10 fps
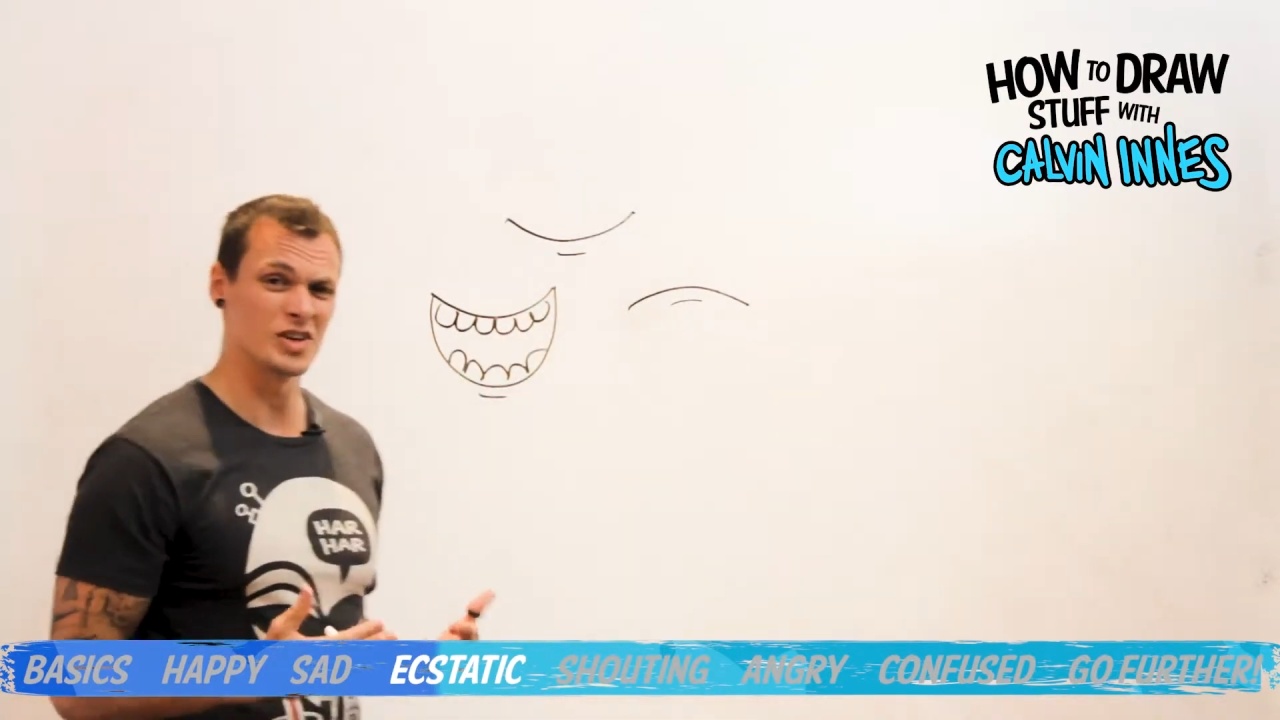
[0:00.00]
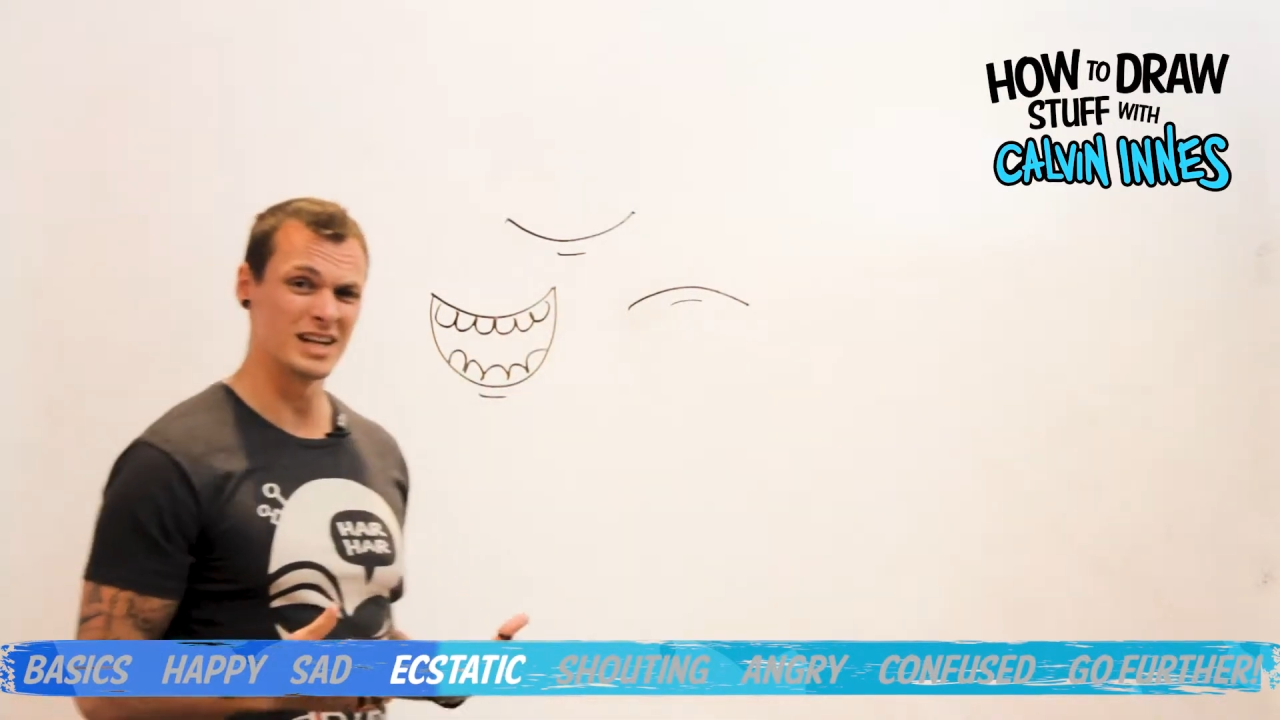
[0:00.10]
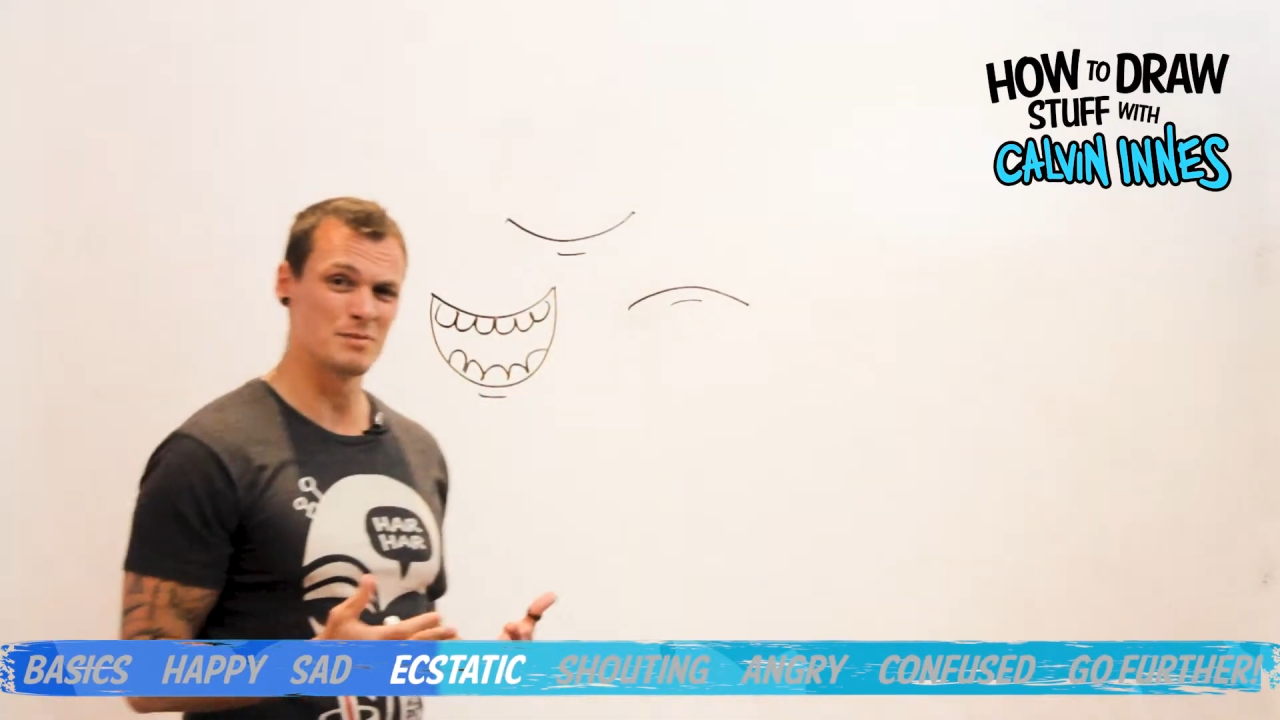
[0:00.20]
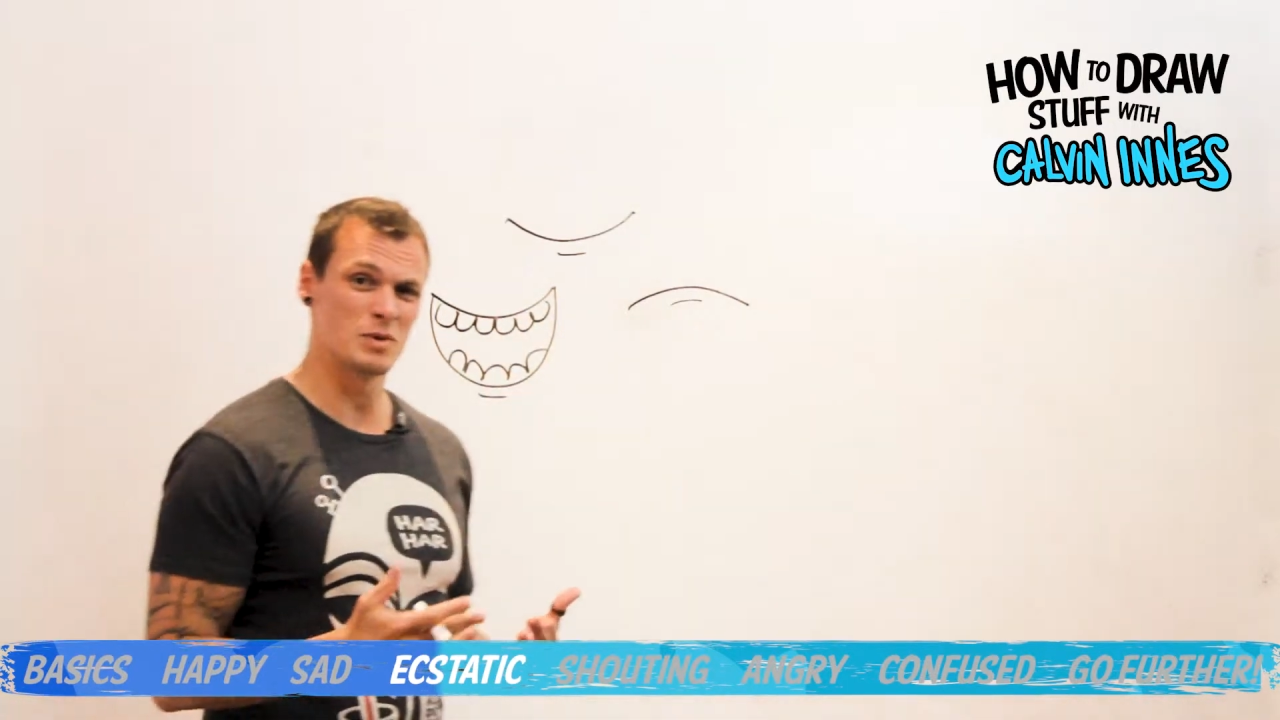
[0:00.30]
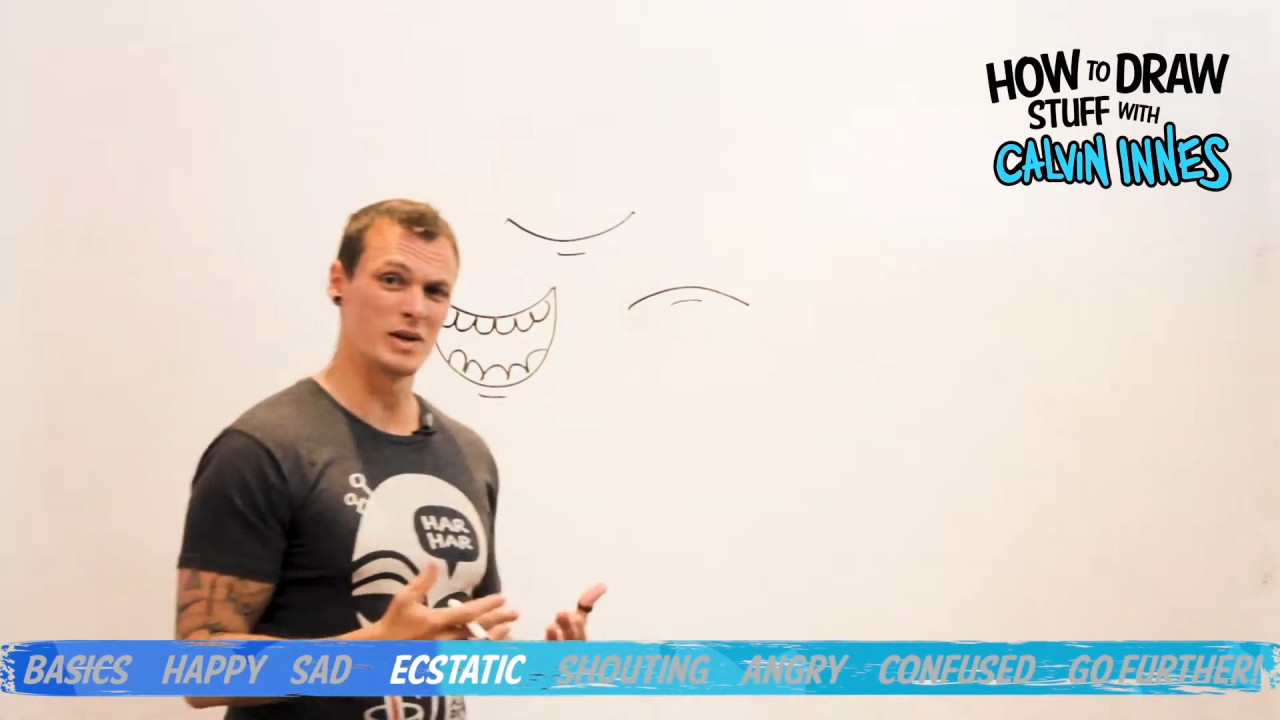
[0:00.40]

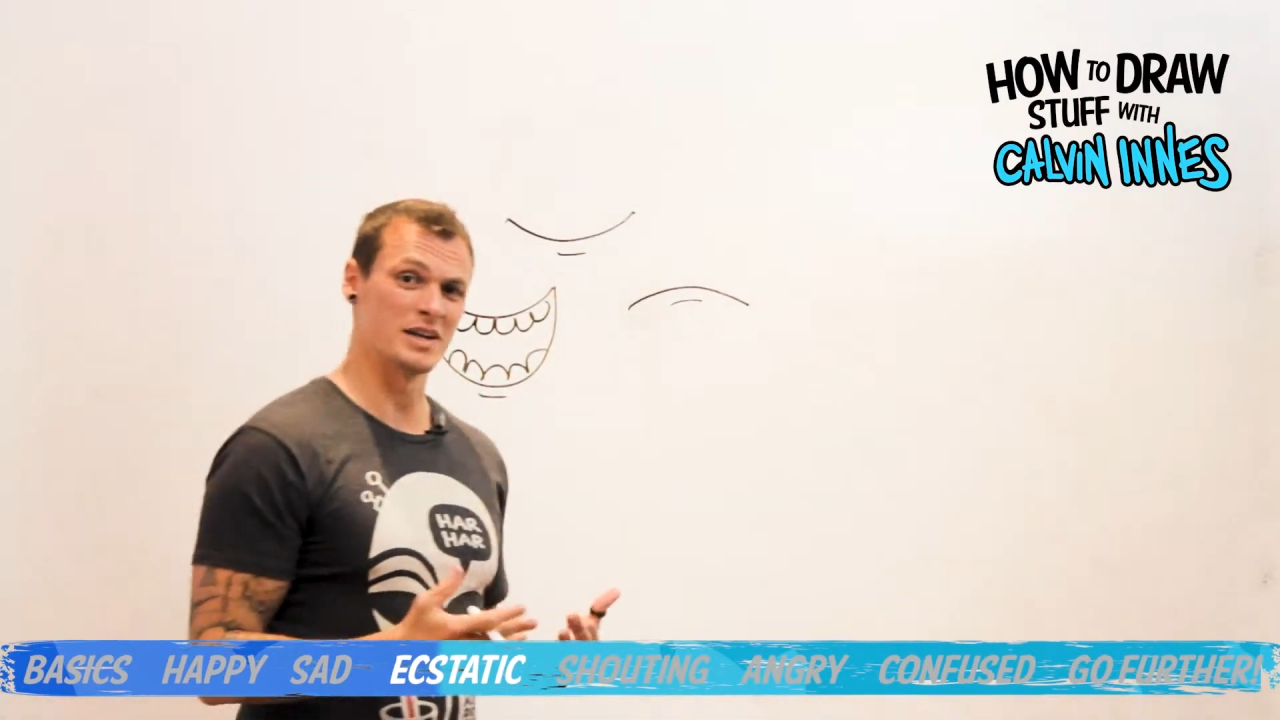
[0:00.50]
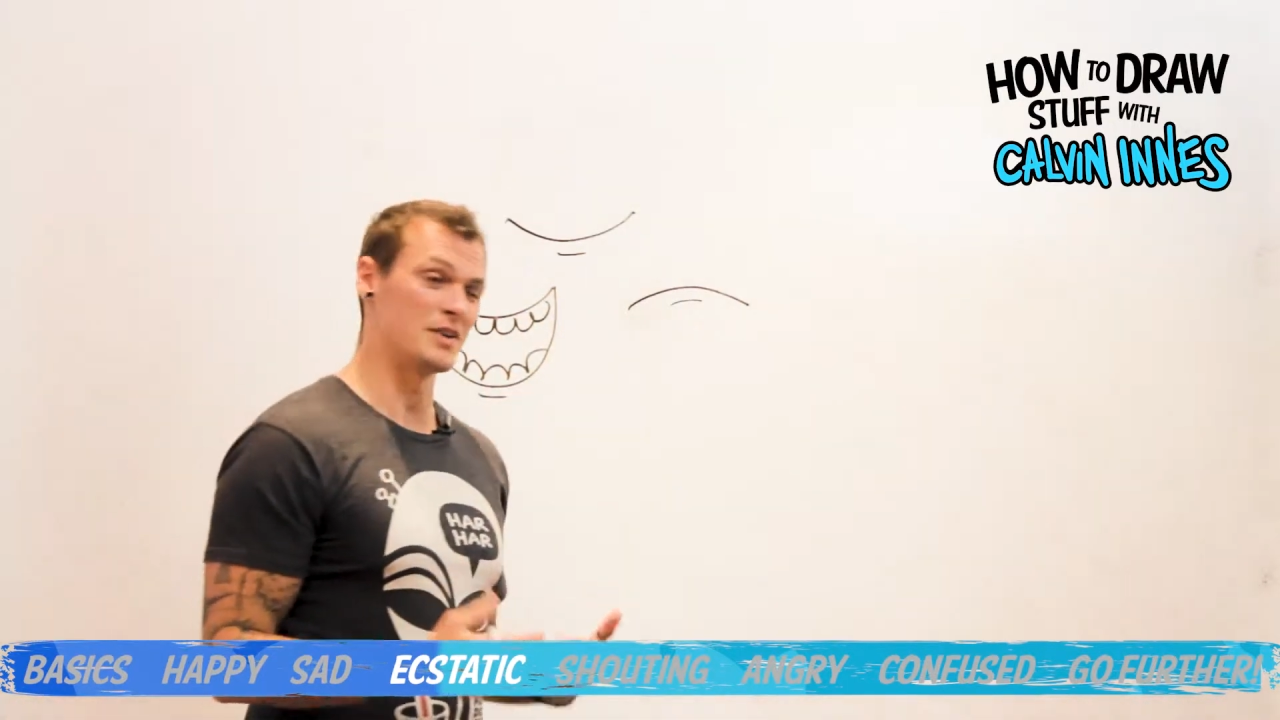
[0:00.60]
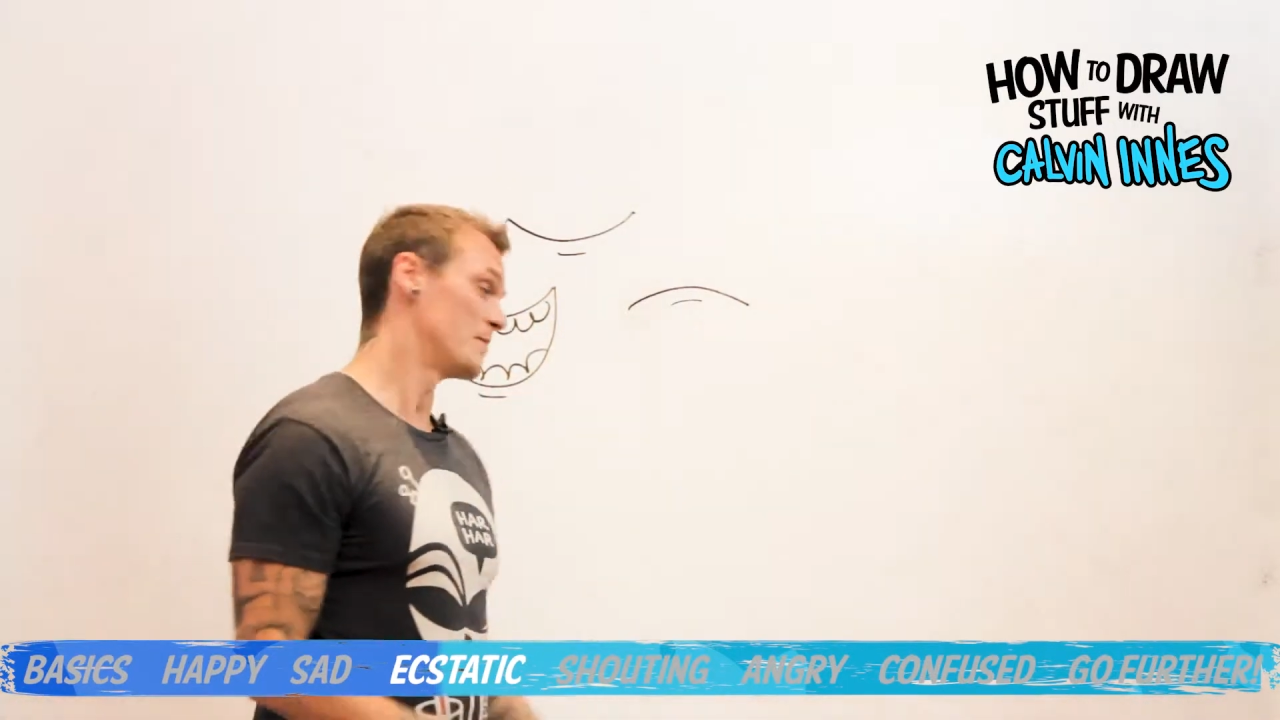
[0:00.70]
little bit weird.